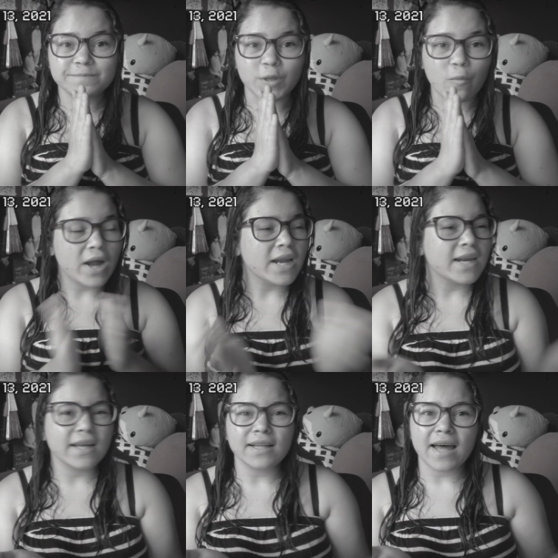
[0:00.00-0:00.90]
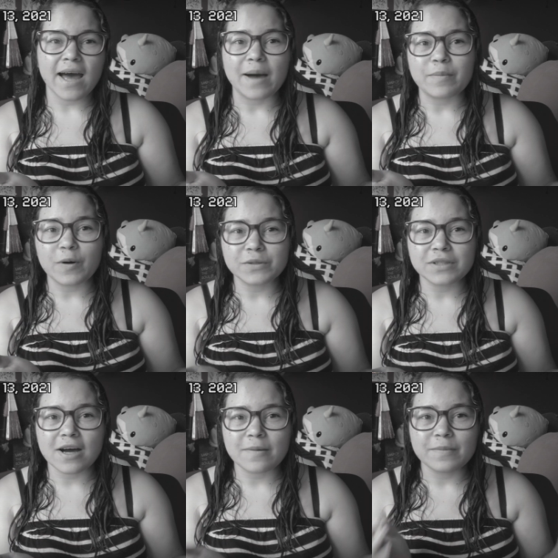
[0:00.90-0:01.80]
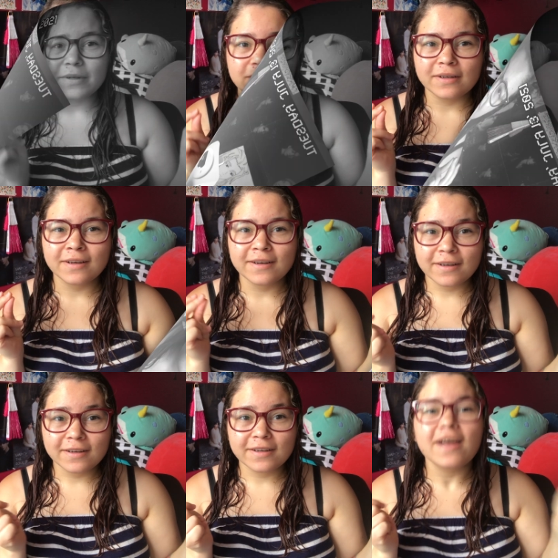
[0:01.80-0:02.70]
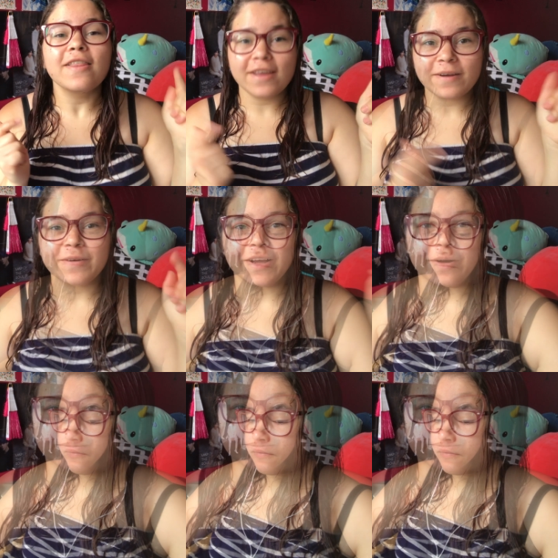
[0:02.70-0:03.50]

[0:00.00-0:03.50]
Why did I clap? Hold up. There we go.